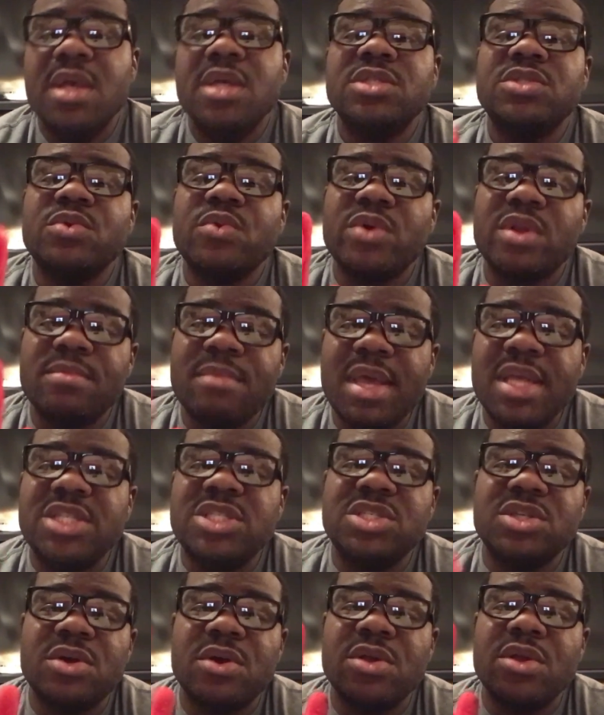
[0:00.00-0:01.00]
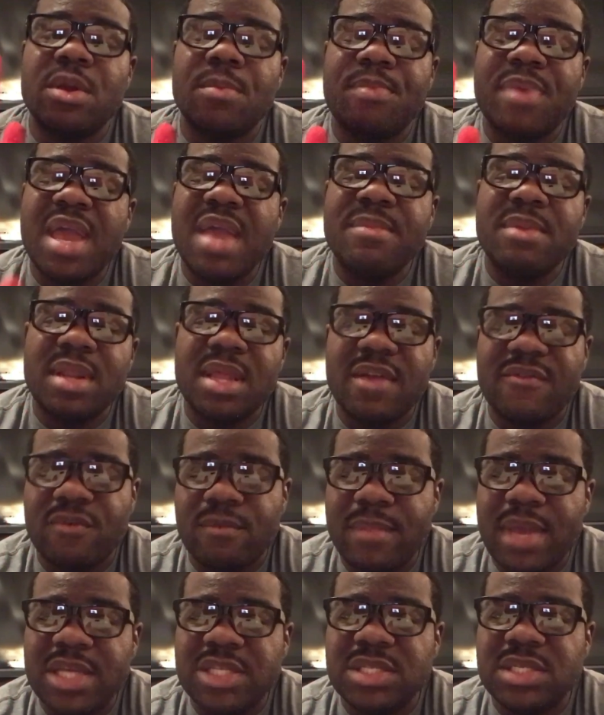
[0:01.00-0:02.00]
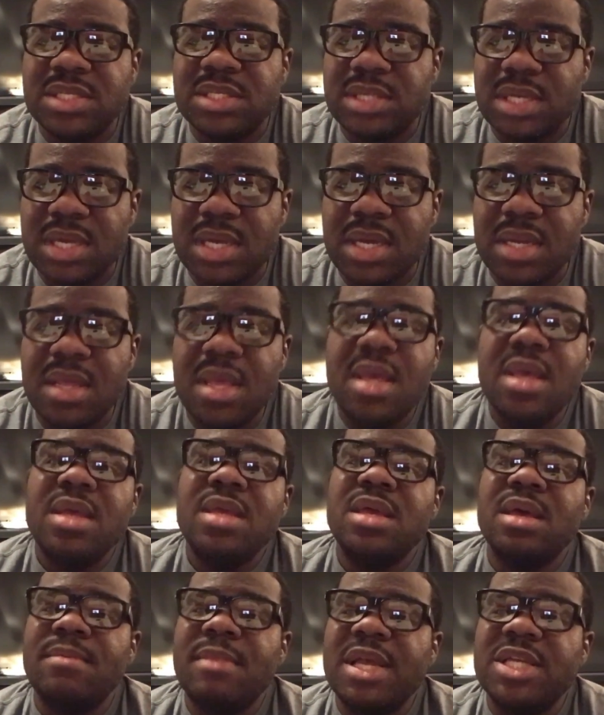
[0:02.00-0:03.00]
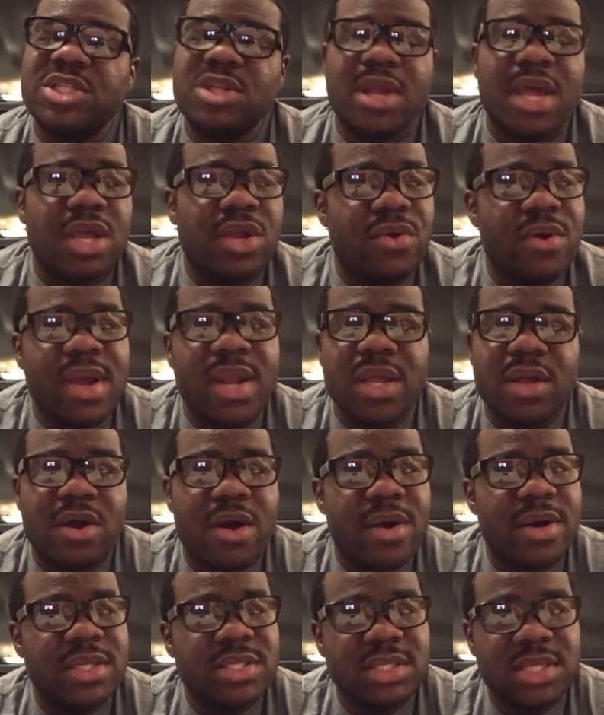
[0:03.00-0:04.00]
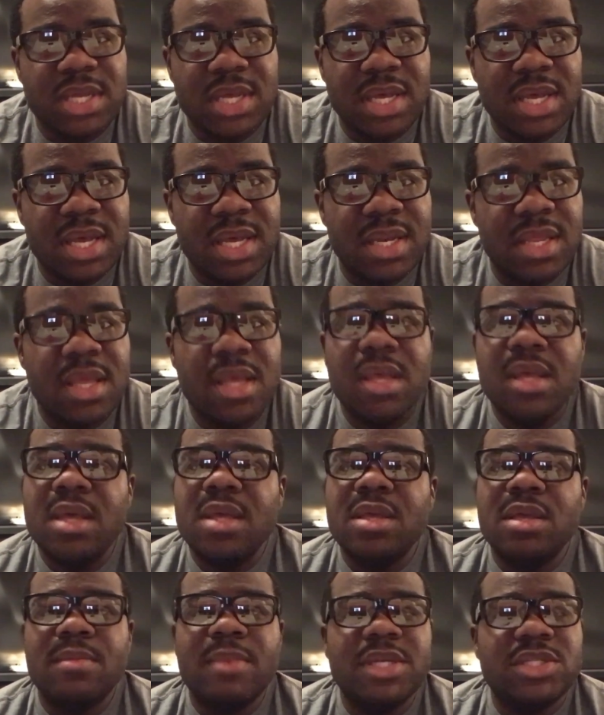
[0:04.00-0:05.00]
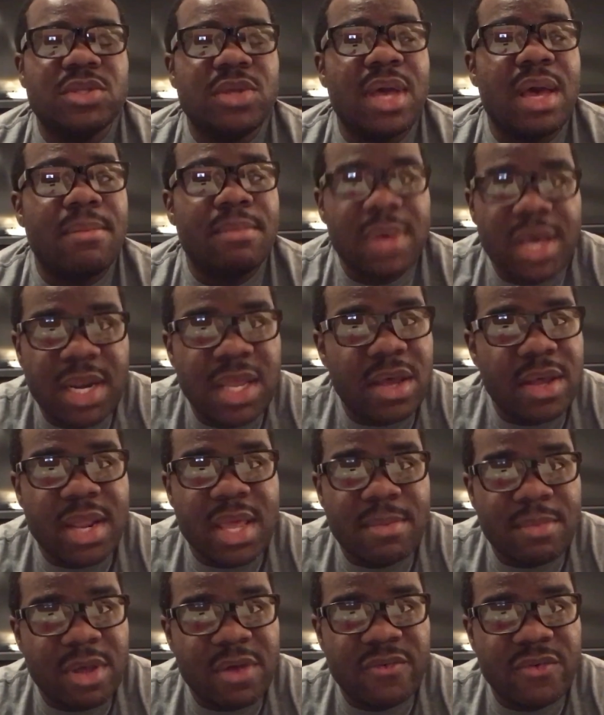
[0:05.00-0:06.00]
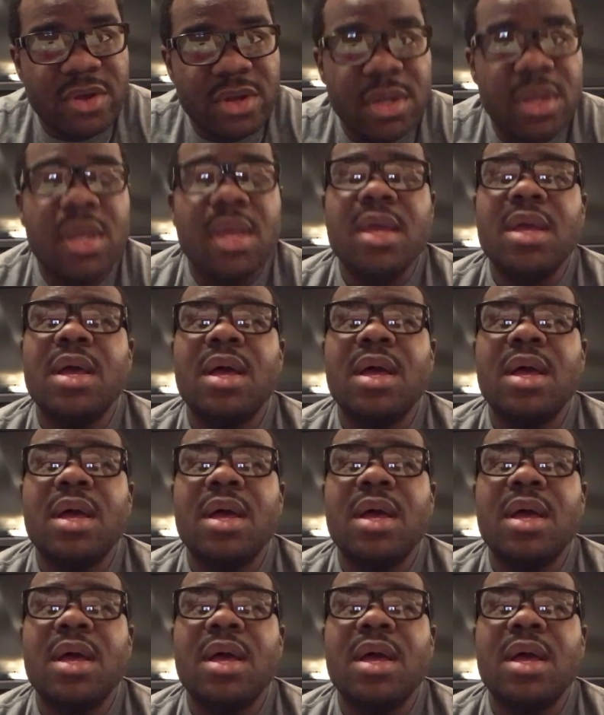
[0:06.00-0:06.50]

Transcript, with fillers: So you want to make sure your payment information is good. You gotta make sure that credit card is good. You make sure you got money on that motherfucker.